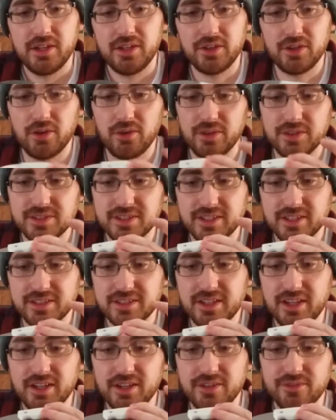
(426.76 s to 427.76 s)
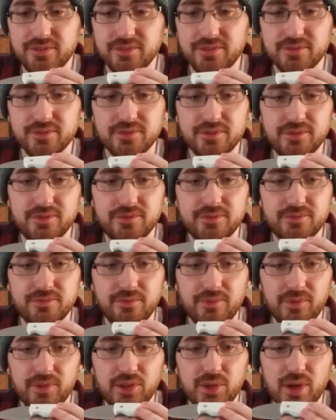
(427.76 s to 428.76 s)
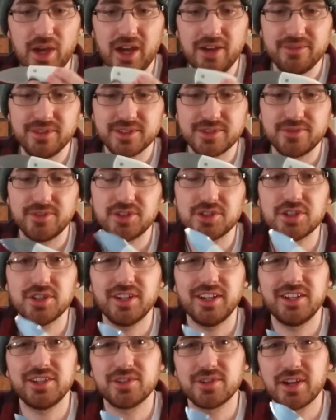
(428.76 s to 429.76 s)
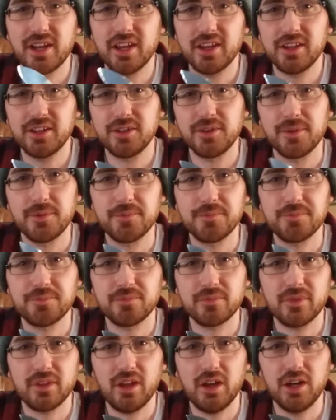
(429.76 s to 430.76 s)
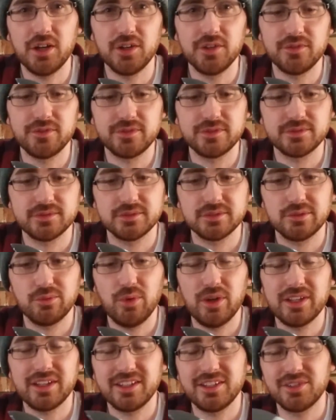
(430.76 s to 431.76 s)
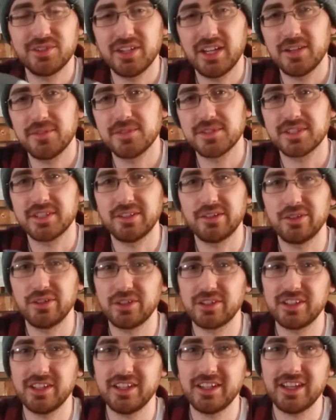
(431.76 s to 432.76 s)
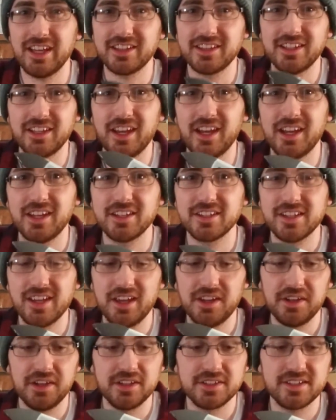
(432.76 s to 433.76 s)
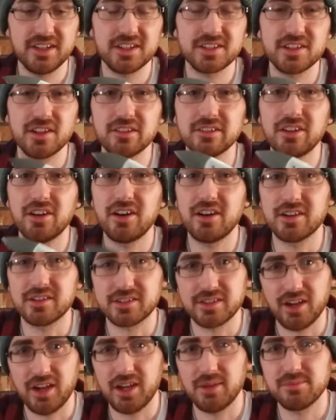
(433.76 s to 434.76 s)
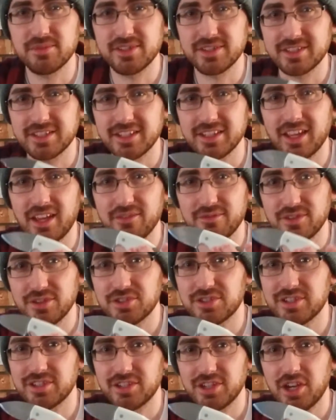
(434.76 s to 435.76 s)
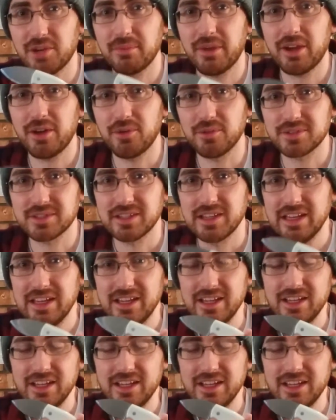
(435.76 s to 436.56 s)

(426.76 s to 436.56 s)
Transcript: It's kind of, you have this vision in your head of what your knife is going to look like at the end, and it takes a long time to see that vision come out.